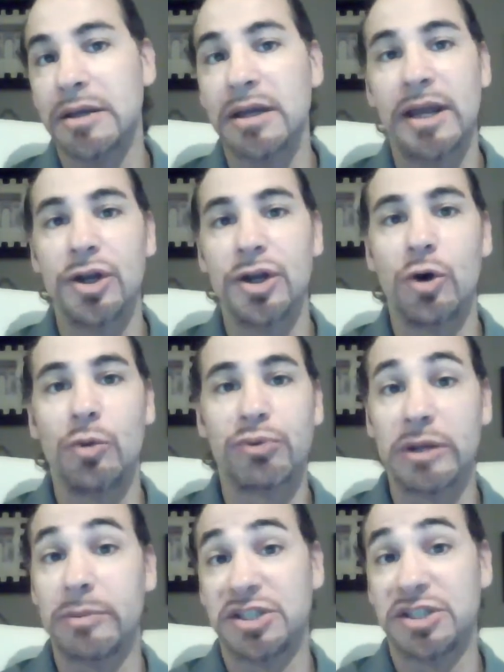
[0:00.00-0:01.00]
and I know
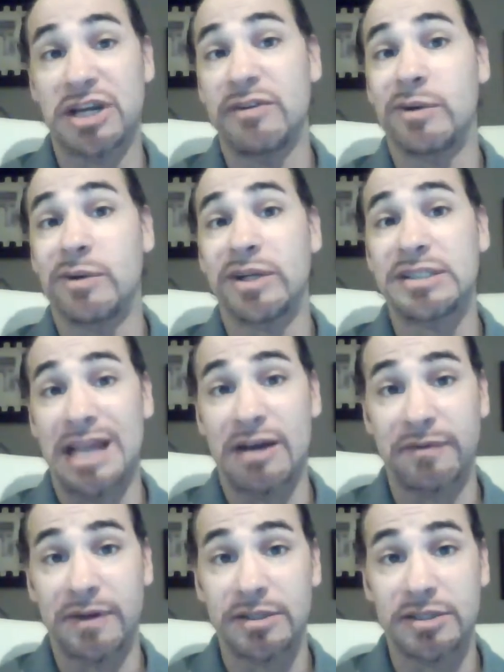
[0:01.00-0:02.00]
pretty much everyone at
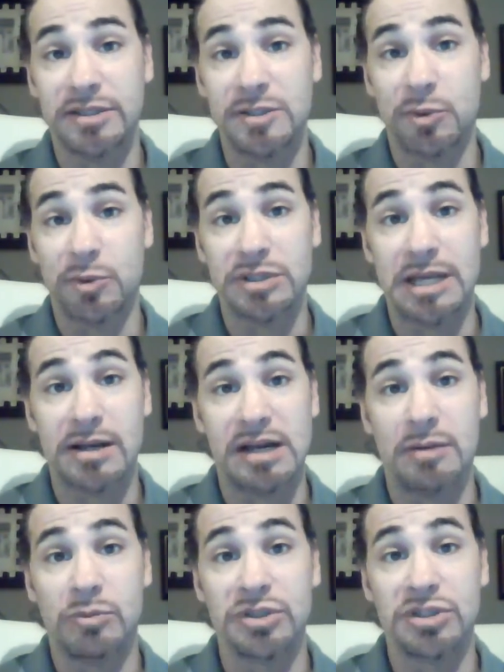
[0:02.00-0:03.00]

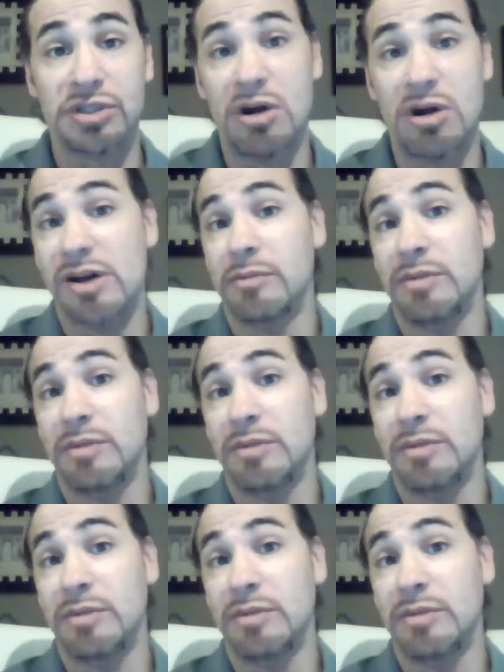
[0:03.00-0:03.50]
scoutfantasysports.com was on him